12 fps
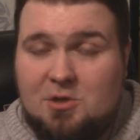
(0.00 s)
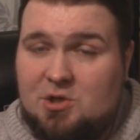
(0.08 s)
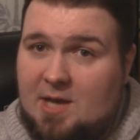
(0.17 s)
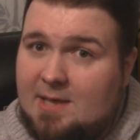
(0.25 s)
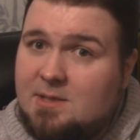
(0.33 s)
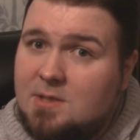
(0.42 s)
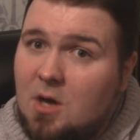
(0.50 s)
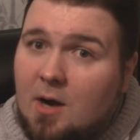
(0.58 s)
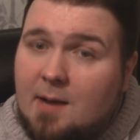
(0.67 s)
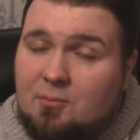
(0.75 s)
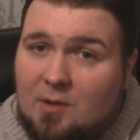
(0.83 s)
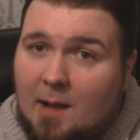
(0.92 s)
Chances are
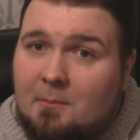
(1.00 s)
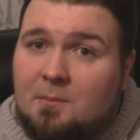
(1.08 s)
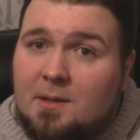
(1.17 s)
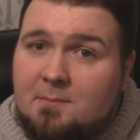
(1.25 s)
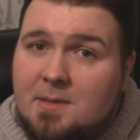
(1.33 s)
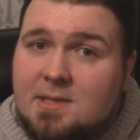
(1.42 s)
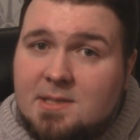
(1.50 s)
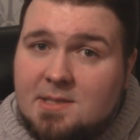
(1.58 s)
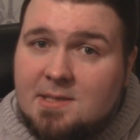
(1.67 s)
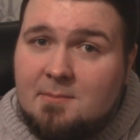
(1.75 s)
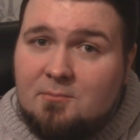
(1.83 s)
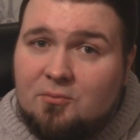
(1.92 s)
I probably missed
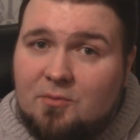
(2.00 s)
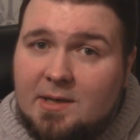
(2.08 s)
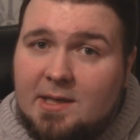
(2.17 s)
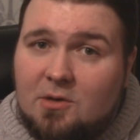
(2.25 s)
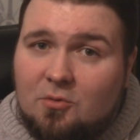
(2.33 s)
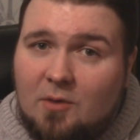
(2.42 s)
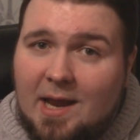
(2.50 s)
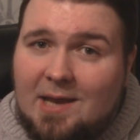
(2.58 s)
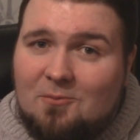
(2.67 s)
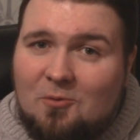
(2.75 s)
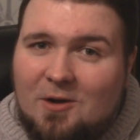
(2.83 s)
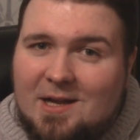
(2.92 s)
some pretty
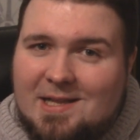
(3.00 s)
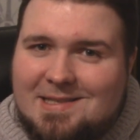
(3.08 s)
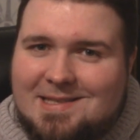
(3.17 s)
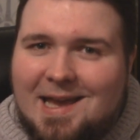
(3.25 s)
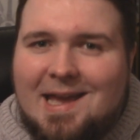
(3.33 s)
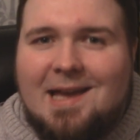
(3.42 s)
great ones.